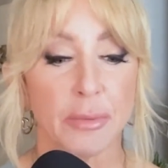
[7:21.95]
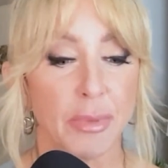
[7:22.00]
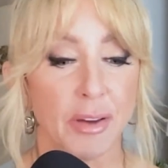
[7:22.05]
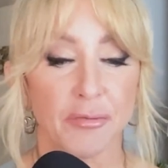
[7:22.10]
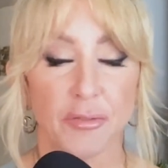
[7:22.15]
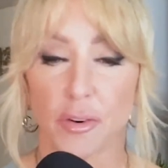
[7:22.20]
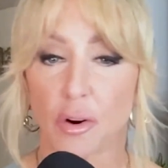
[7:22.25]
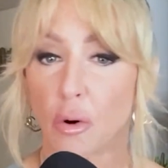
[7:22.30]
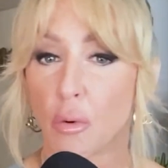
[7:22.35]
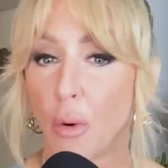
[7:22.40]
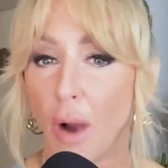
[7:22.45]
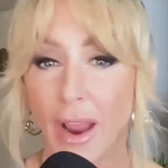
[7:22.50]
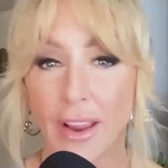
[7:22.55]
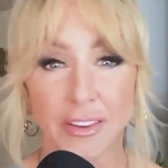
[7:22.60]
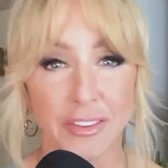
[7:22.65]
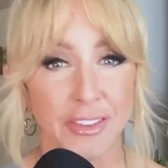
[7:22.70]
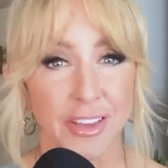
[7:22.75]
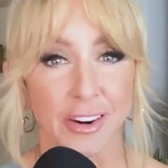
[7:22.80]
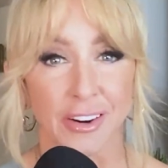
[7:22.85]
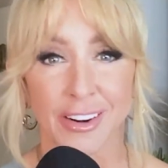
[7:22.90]
But for a
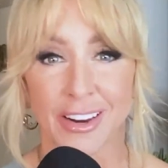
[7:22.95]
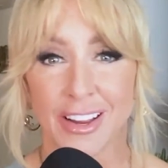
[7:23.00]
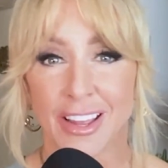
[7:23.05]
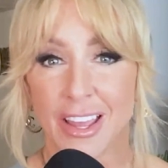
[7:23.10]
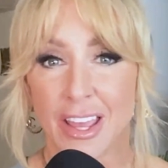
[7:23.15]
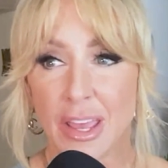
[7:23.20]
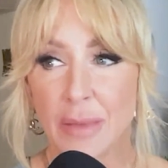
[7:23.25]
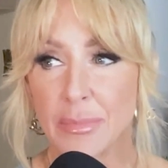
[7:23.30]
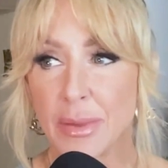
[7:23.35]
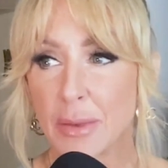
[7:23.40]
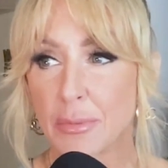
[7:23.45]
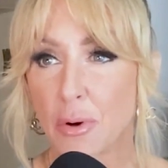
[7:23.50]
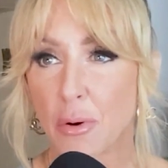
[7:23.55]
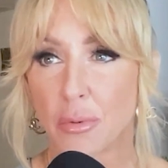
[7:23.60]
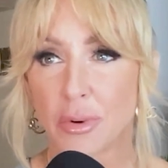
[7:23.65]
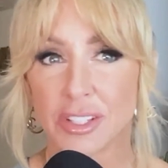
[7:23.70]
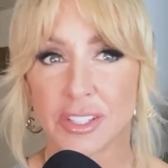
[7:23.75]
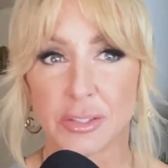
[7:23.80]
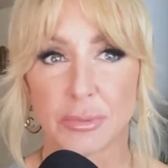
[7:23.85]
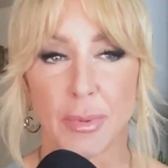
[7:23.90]
while there, people
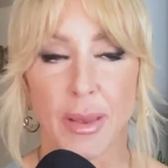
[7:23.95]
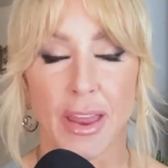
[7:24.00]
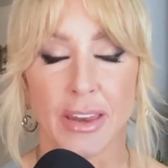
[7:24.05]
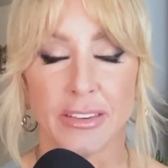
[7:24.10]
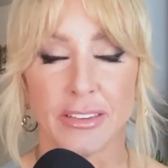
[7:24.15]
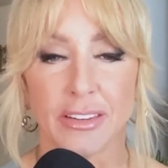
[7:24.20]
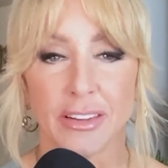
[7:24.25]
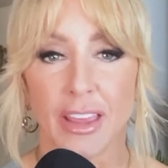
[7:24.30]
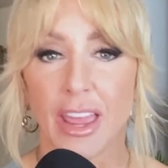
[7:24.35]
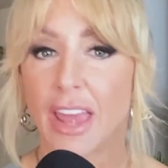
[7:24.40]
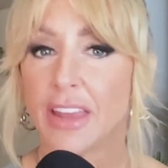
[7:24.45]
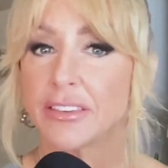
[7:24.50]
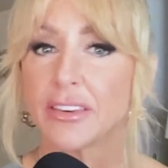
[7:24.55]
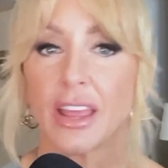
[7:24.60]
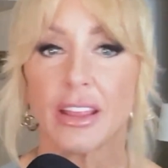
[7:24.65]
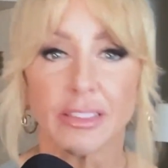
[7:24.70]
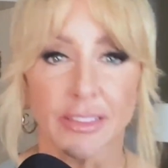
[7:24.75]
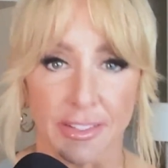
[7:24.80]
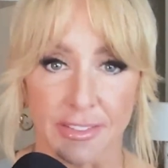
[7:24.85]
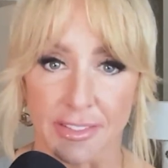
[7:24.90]
would spend, and
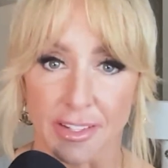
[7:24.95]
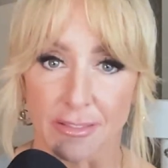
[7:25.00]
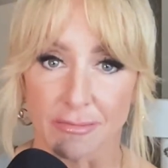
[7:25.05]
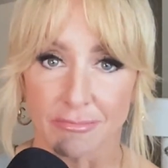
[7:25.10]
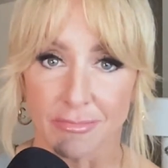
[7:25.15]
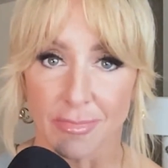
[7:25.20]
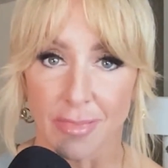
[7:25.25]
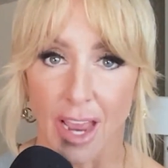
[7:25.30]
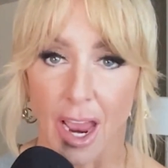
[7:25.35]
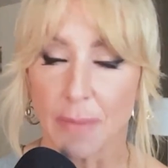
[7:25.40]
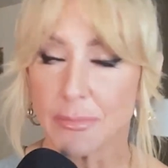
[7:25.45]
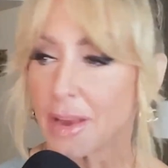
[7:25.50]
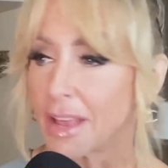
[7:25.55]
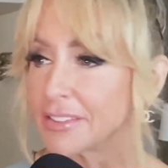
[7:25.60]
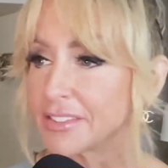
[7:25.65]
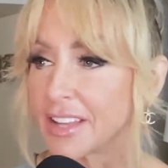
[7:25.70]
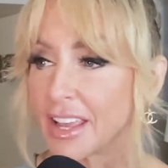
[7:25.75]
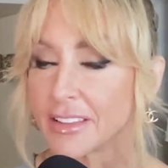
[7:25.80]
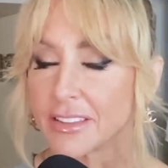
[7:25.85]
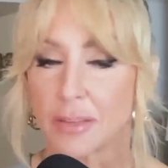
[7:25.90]
listen, I'm not
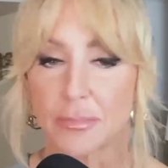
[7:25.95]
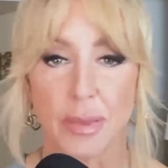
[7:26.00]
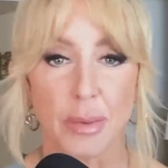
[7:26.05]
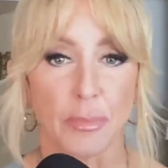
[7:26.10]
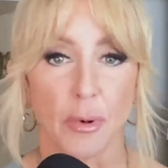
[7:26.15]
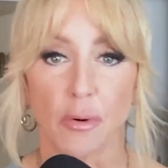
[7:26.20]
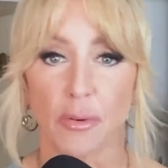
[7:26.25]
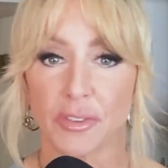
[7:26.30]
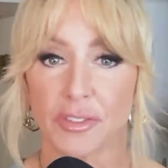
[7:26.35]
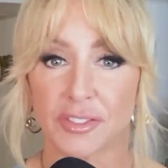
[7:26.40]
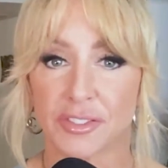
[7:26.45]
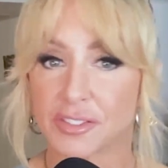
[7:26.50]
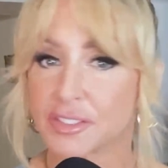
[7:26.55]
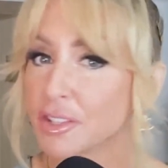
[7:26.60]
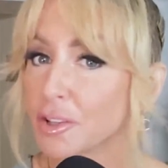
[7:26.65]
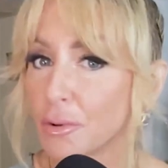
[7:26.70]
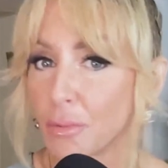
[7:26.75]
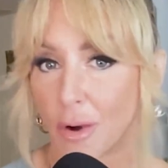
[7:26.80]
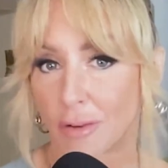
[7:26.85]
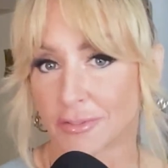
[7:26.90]
saying that people
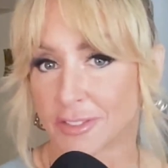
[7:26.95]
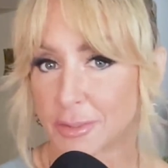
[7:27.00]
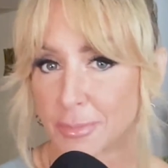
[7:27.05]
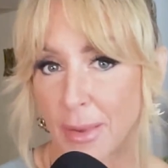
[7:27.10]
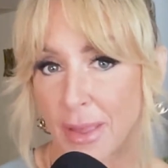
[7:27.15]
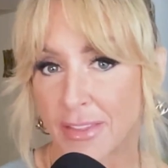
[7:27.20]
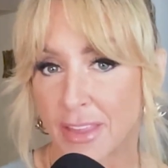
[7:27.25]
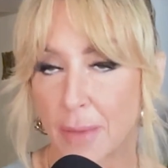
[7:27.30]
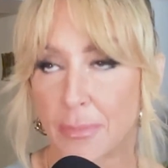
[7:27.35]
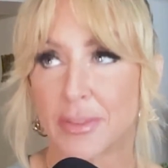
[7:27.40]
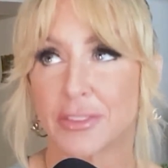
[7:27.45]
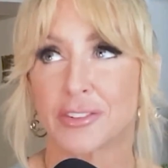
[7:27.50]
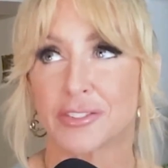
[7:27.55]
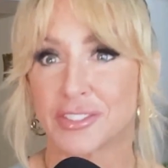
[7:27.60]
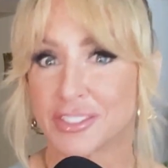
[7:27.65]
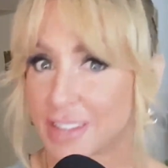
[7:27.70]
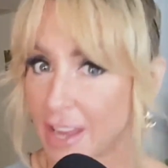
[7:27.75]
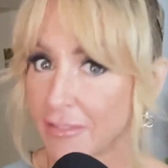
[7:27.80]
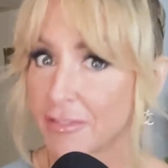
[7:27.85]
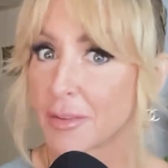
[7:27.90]
still won't spend that, but there's
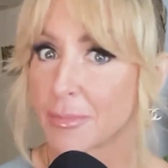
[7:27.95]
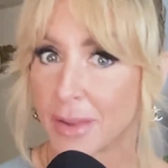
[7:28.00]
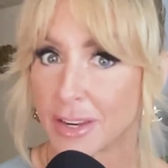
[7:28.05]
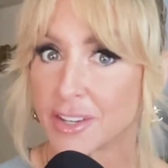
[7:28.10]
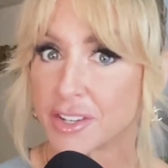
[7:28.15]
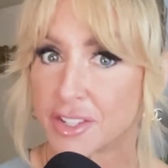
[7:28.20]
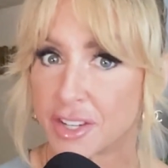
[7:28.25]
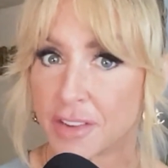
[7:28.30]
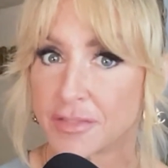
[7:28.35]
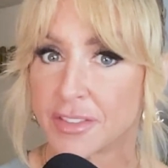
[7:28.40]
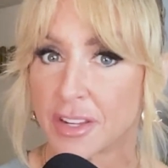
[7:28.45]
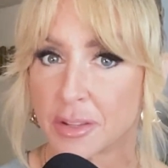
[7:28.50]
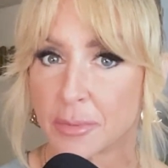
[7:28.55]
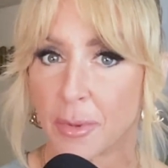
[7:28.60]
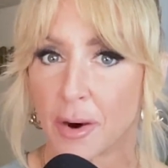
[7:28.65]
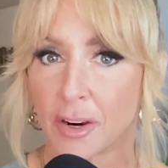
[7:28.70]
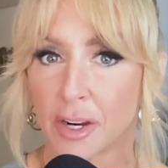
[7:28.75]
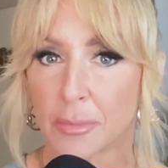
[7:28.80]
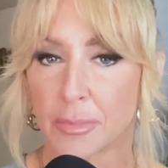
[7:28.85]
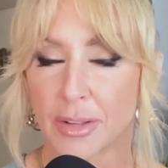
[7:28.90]
definitely been a shift in the
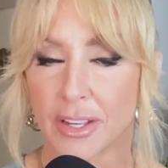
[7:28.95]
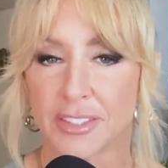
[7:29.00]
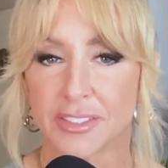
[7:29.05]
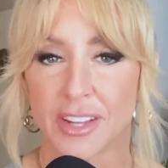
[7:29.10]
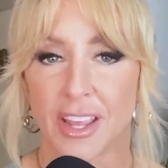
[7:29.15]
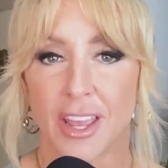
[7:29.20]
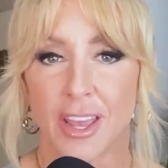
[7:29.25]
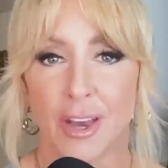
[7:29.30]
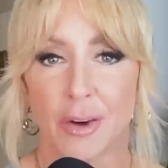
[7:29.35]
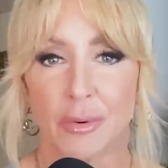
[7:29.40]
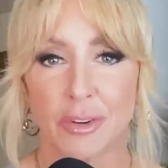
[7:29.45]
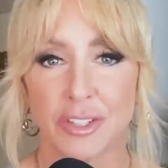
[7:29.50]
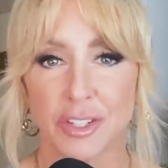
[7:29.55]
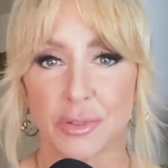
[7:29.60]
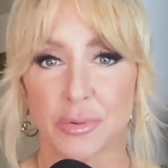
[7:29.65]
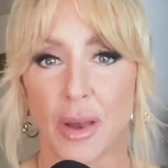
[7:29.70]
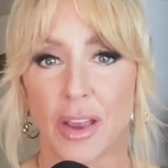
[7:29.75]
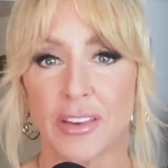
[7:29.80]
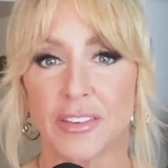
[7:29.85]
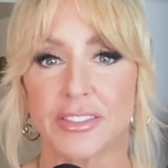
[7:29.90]
marketplace, which is
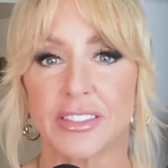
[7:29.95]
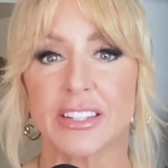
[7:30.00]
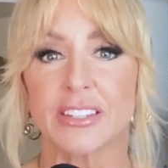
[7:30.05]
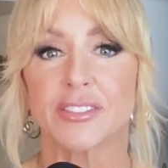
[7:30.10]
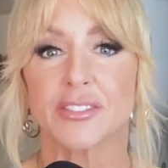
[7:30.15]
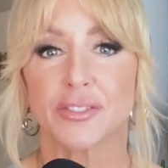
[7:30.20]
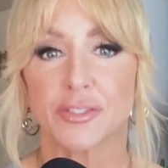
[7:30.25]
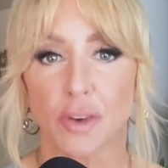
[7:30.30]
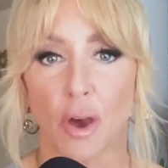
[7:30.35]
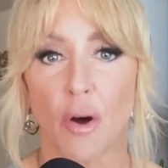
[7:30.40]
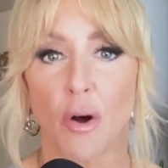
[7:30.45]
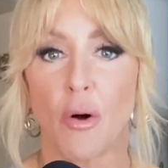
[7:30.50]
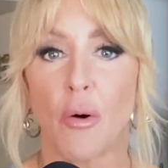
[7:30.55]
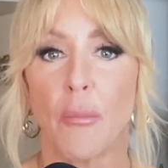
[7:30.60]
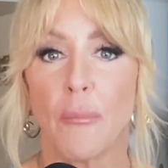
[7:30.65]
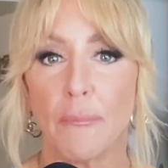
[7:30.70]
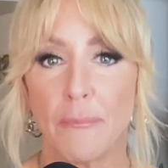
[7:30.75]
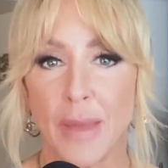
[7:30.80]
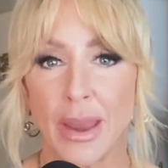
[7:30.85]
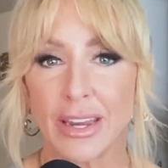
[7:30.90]
why you've seen
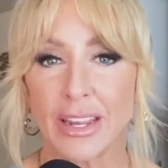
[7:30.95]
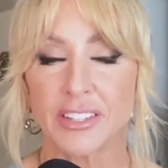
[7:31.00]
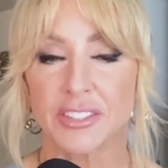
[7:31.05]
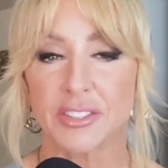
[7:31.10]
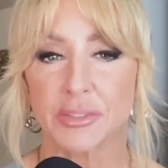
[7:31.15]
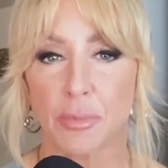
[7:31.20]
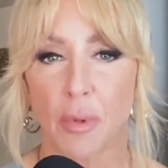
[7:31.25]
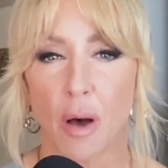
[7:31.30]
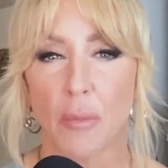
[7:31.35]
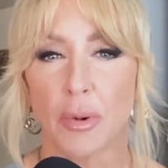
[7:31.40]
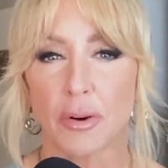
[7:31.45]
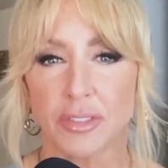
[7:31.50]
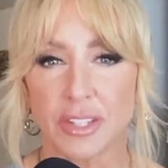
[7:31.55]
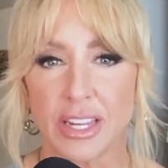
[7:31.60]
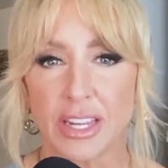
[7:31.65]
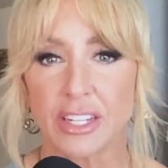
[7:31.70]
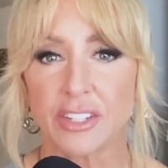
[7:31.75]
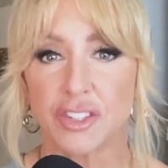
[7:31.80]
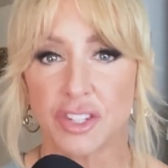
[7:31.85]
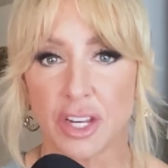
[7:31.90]
so many small
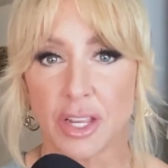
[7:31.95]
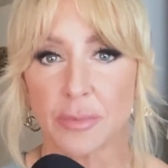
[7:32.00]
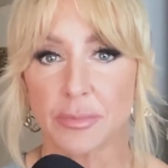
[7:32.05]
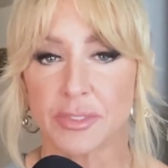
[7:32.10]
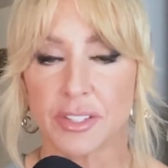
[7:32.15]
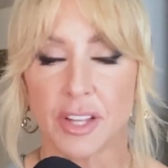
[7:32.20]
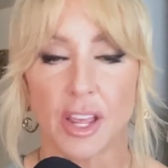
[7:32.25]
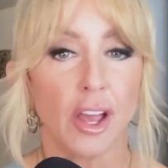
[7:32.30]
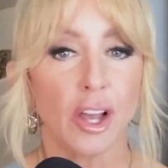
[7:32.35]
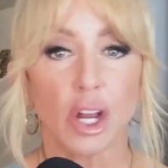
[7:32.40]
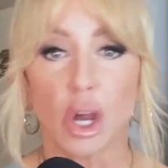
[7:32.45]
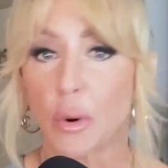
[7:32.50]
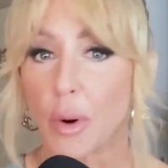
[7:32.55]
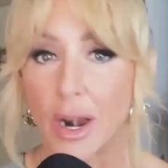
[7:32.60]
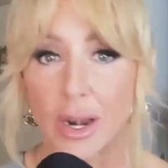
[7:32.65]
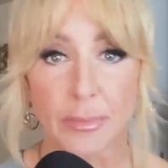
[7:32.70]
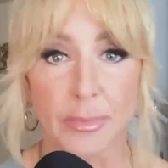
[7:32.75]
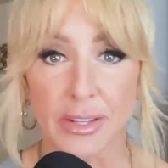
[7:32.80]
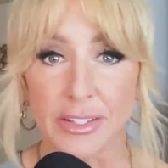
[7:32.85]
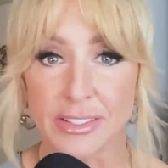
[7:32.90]
boutique gyms go
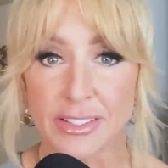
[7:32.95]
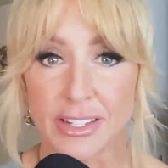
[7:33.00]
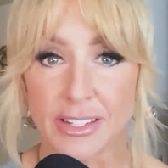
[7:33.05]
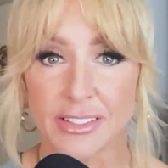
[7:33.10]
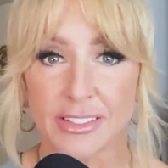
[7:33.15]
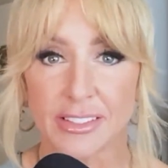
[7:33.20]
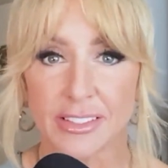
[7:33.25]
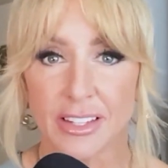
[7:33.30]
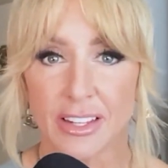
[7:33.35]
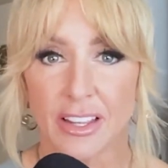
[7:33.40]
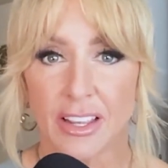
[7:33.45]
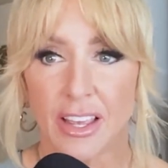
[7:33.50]
out of business.